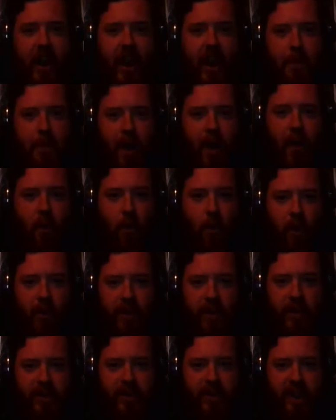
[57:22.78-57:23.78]
about what
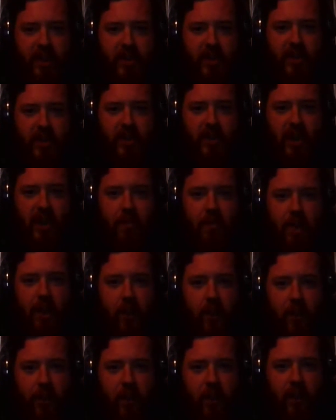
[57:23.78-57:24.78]
these actions are going to be or
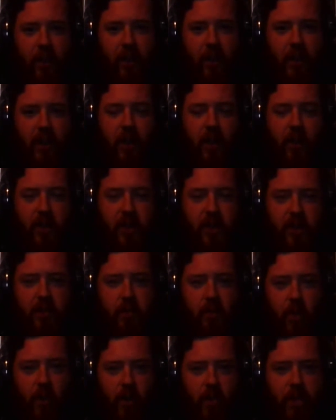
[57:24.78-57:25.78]
what they're going to do. It's just
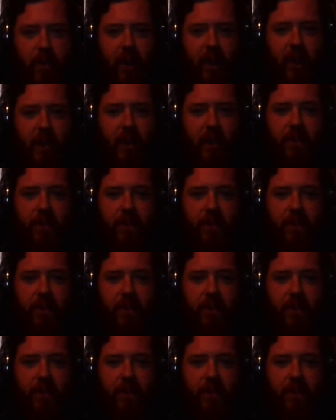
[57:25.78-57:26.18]
more of a